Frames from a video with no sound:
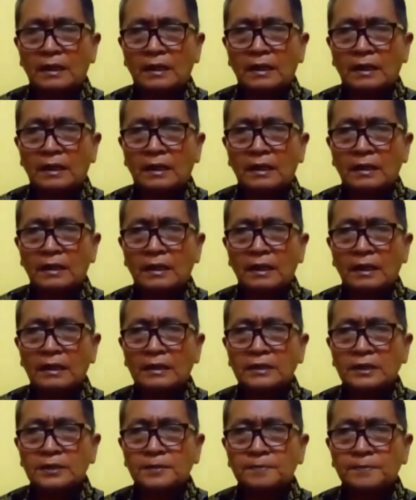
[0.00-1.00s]
I
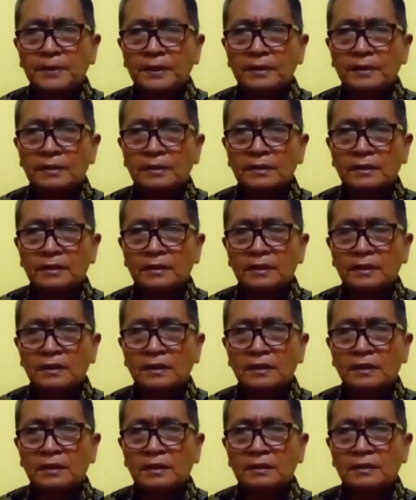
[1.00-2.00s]
explained
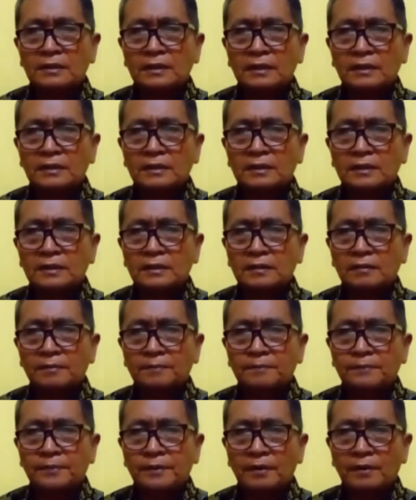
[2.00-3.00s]
this
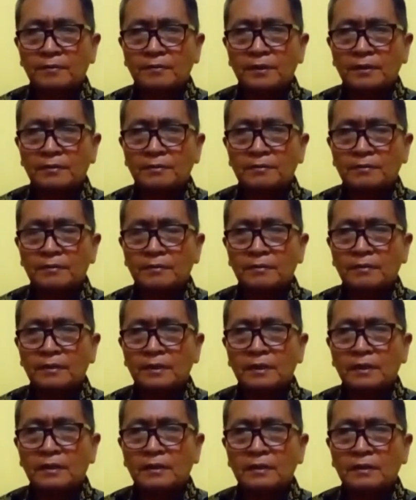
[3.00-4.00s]
problem
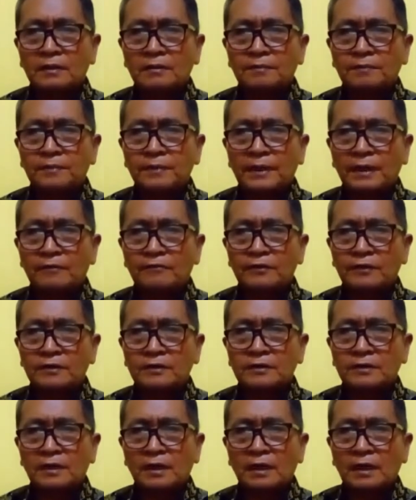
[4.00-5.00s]
in the
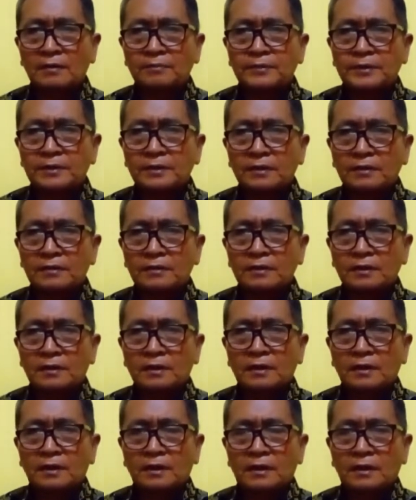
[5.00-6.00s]
previous episode.
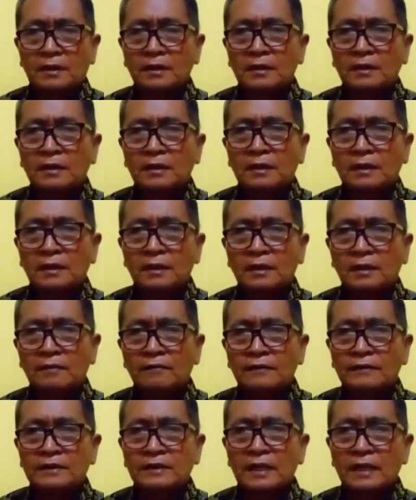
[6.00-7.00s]
If
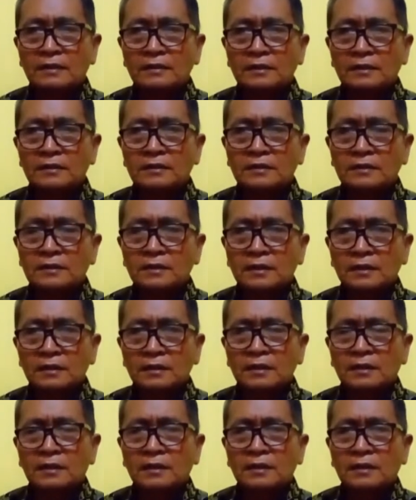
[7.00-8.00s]
a sentence
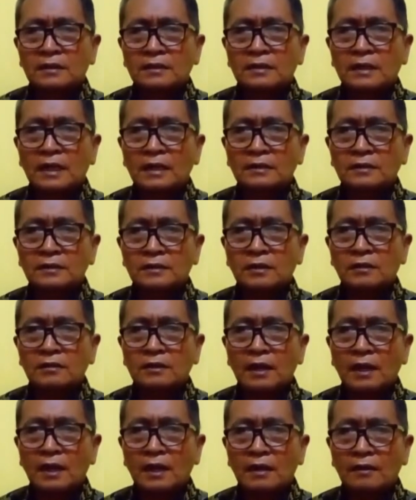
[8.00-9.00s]
does not
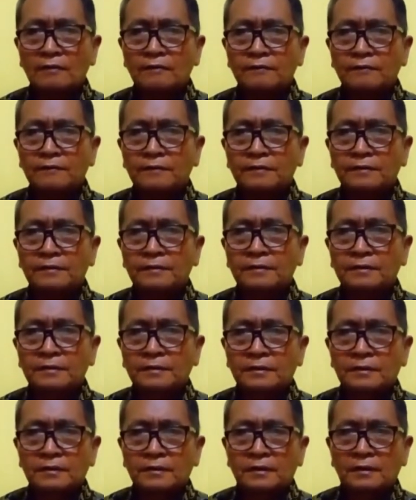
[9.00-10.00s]
have
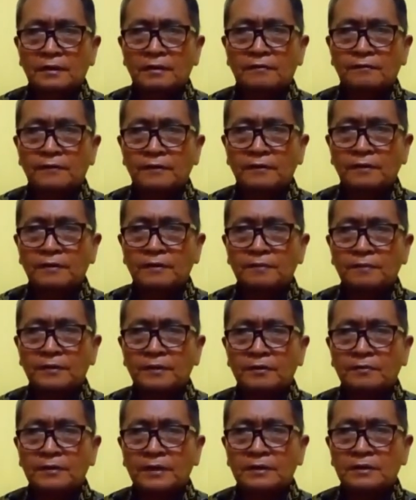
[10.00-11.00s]
a verb,
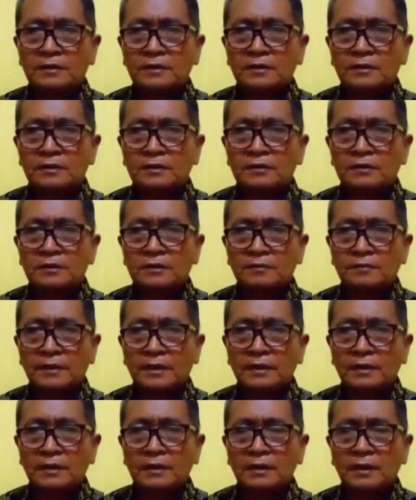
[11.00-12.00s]
you must use to
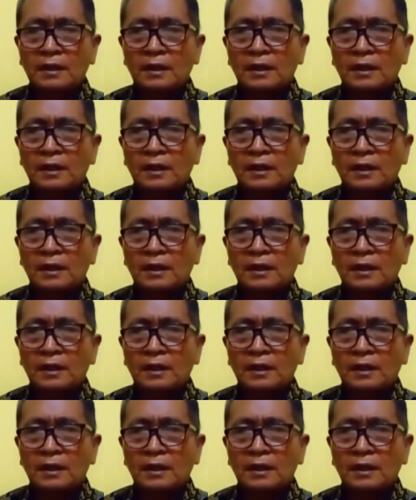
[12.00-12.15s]
be,